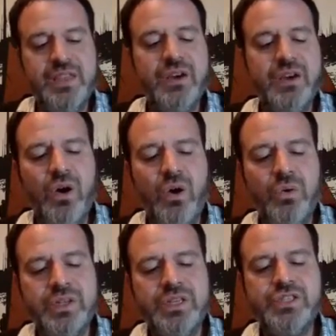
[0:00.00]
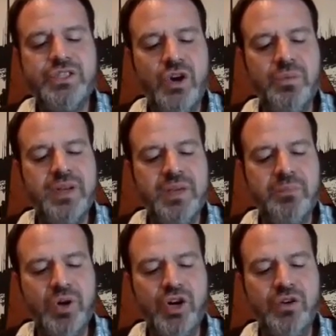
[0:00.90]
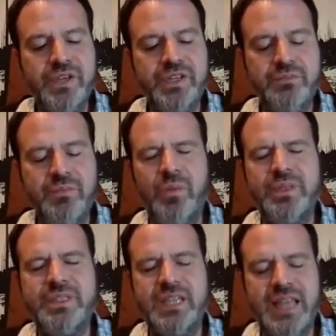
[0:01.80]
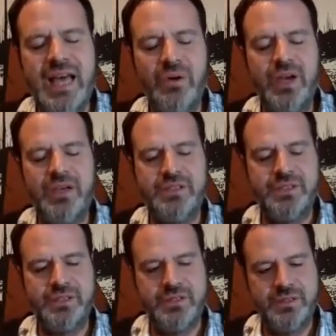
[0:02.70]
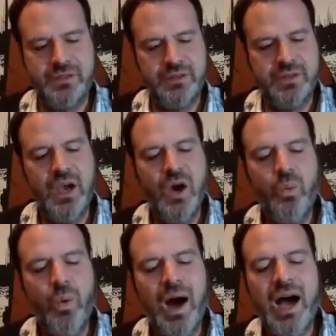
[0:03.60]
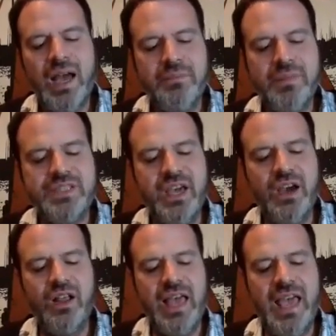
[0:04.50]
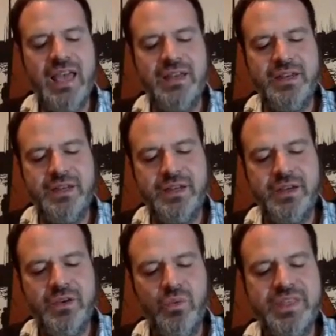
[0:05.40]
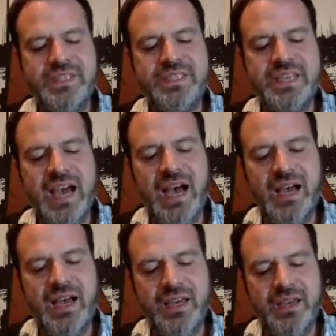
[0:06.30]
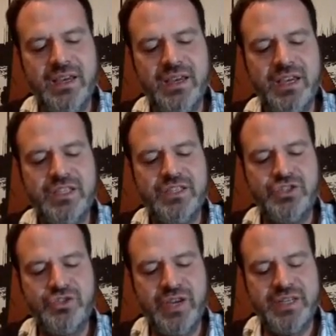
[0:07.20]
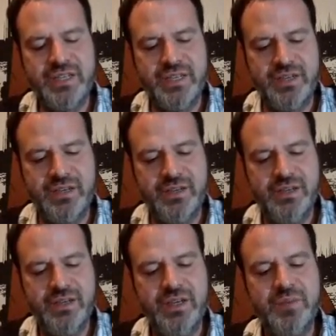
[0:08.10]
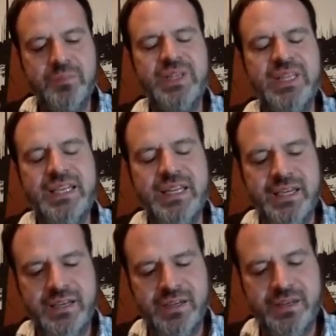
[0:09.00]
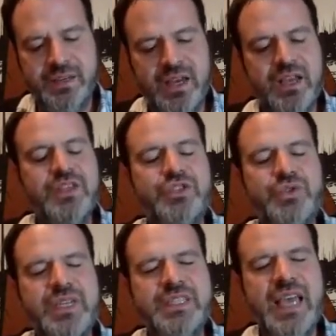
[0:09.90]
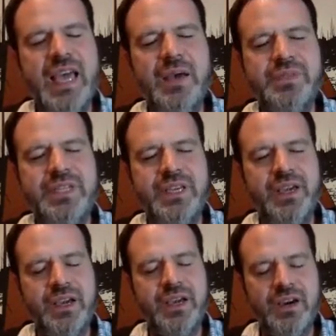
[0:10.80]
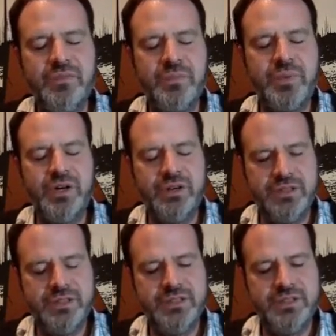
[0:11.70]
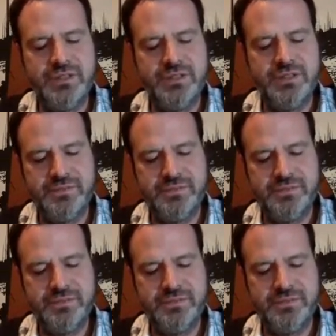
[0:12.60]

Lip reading: There are only so many perfect moments allowed us. Why must they all end with the sky constricting, bleeding, the trees emptying of birds?